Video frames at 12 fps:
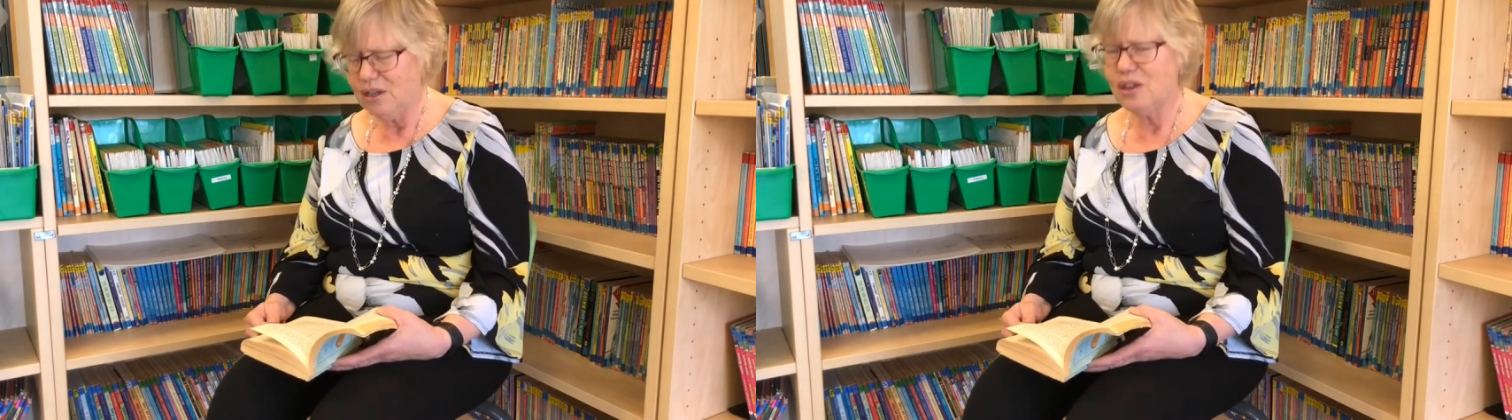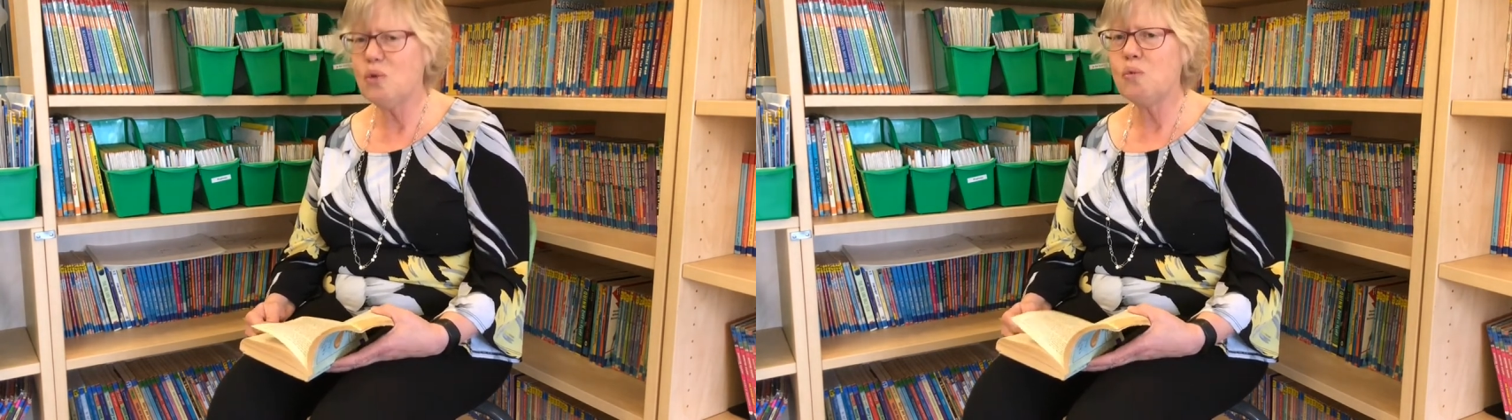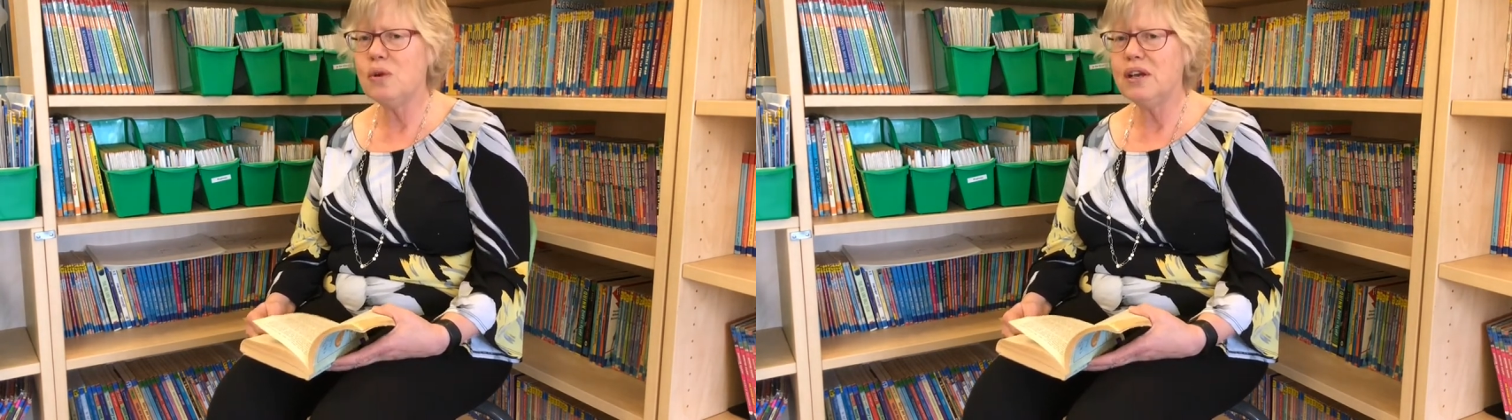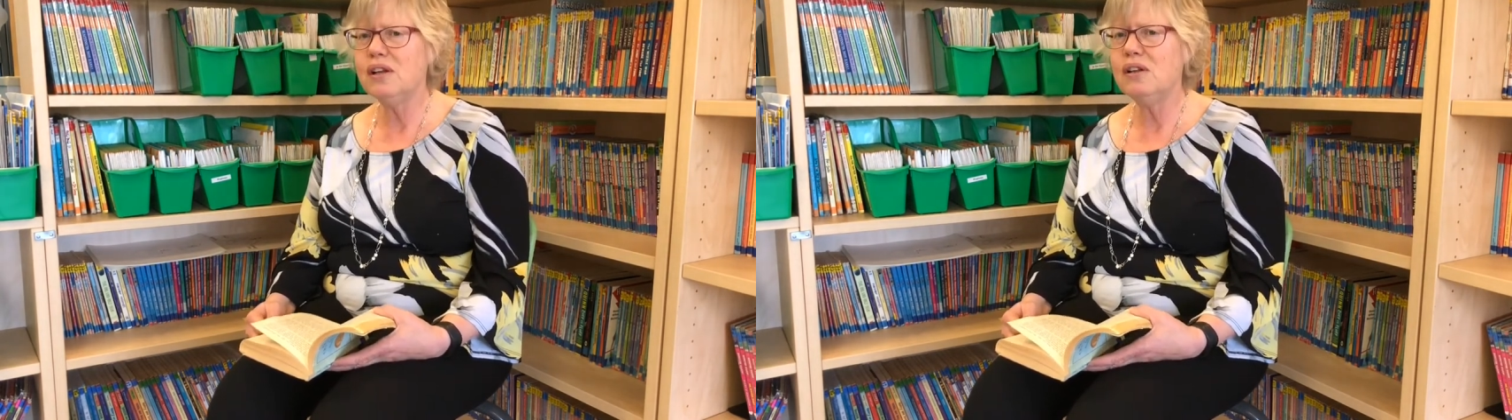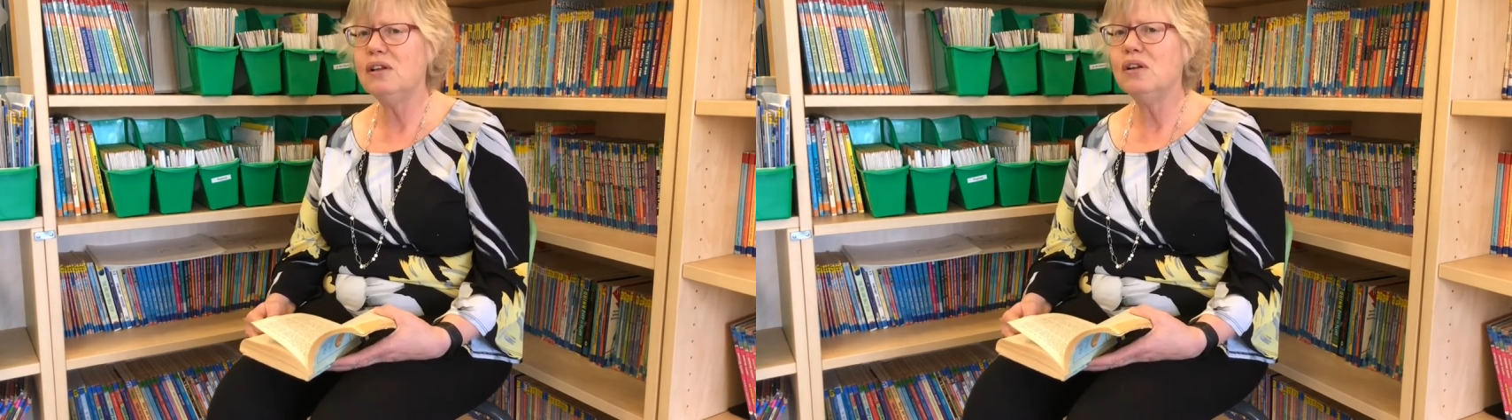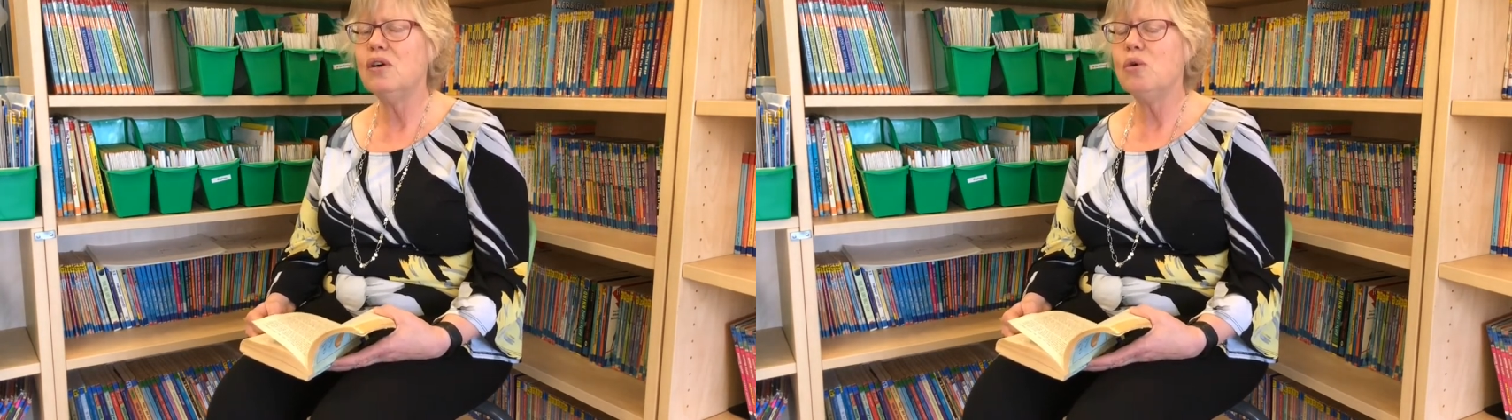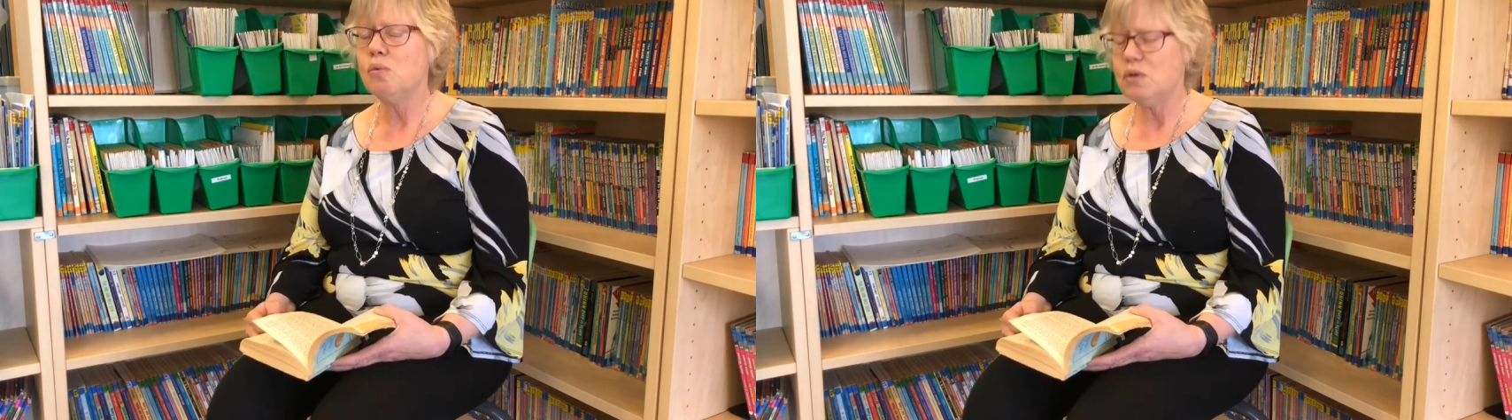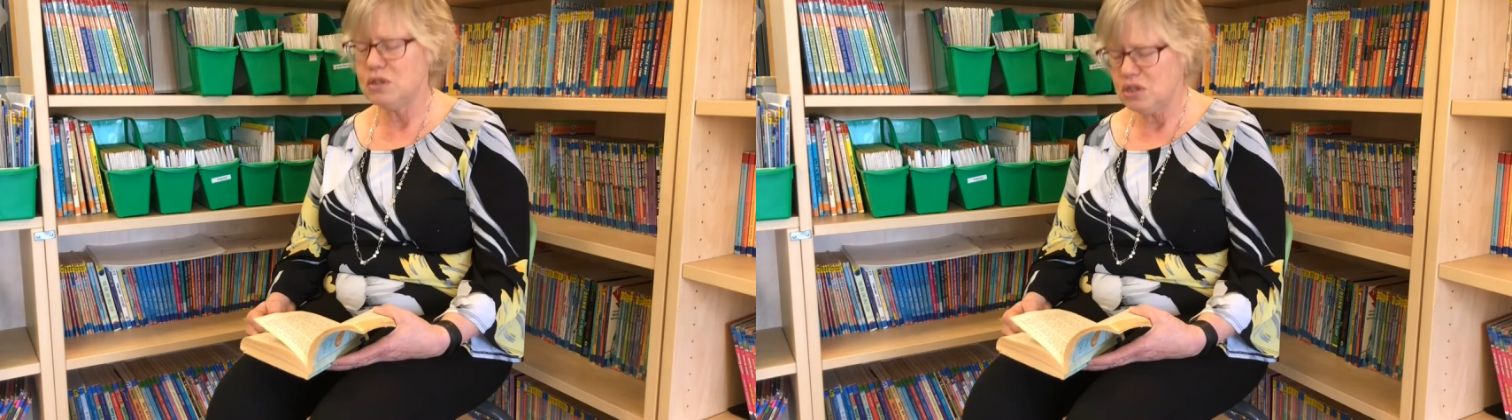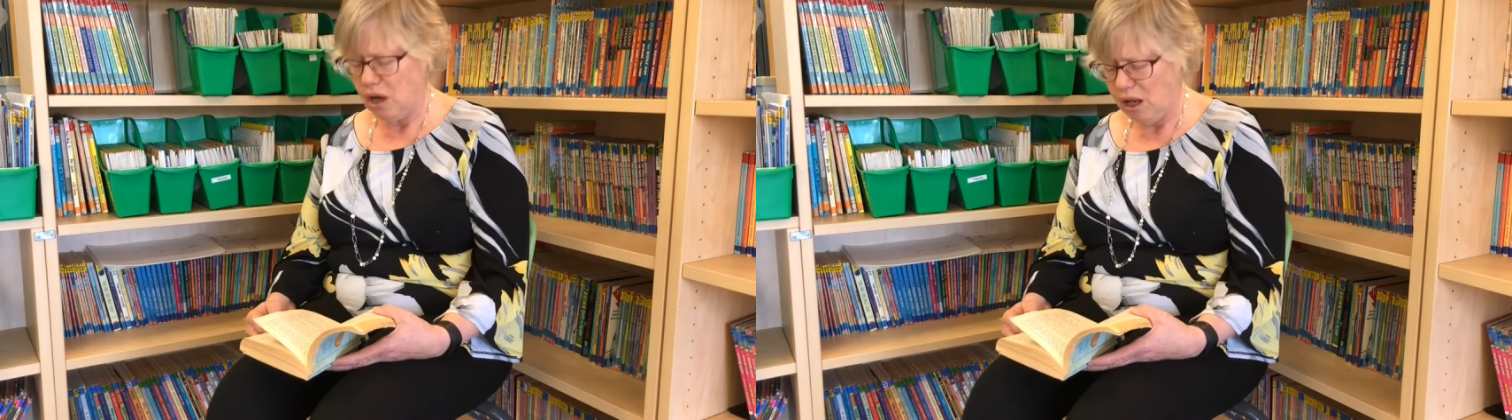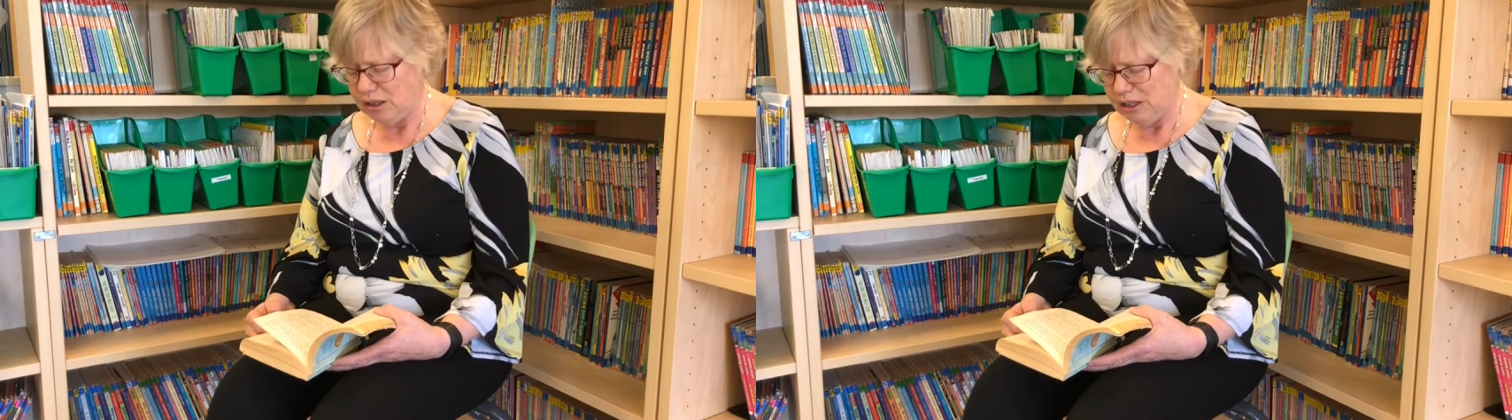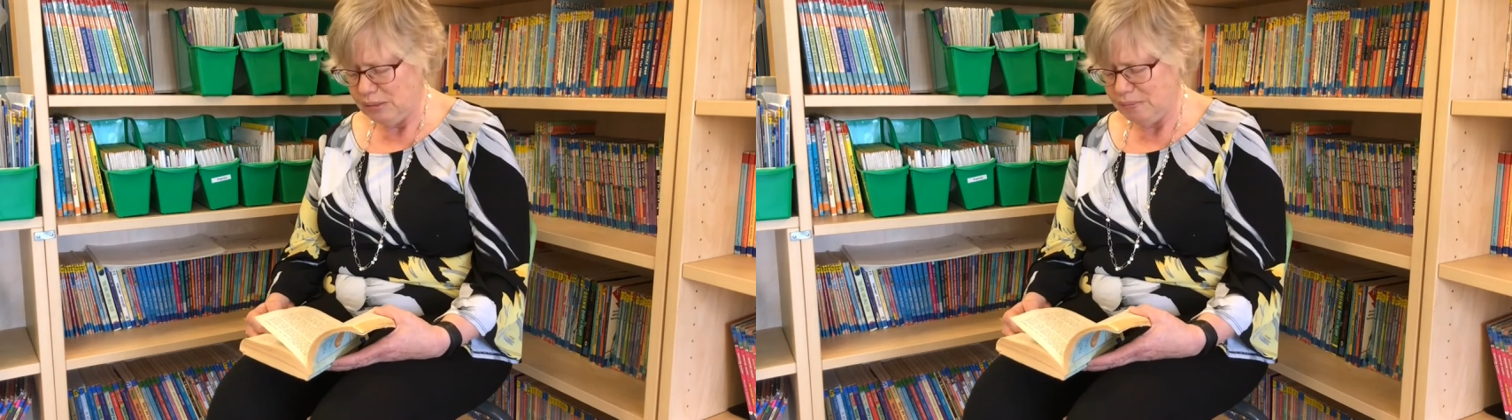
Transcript: The wheel was all in